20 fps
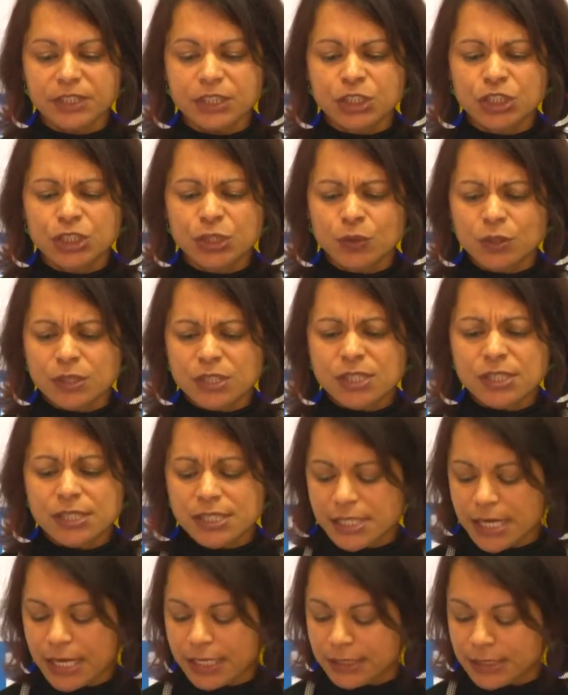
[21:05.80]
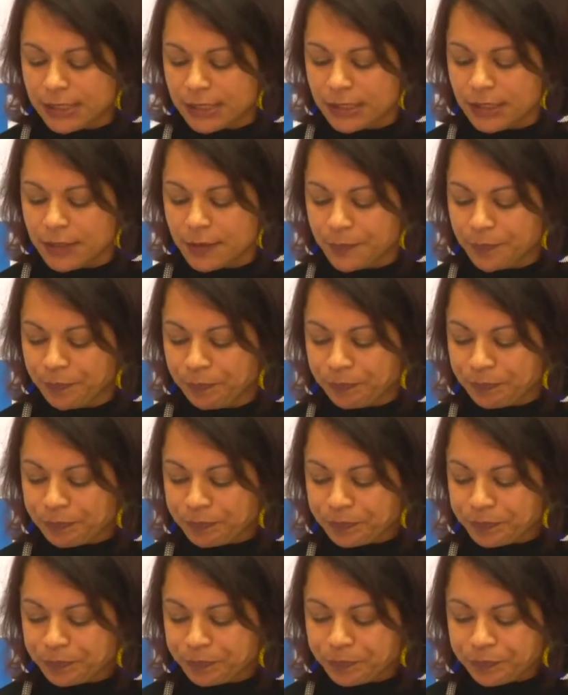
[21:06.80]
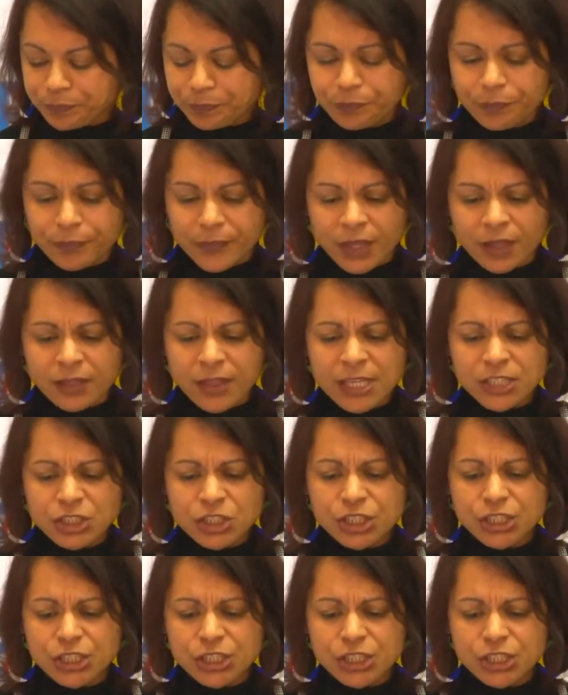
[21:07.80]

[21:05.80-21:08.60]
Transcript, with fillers: She also stated that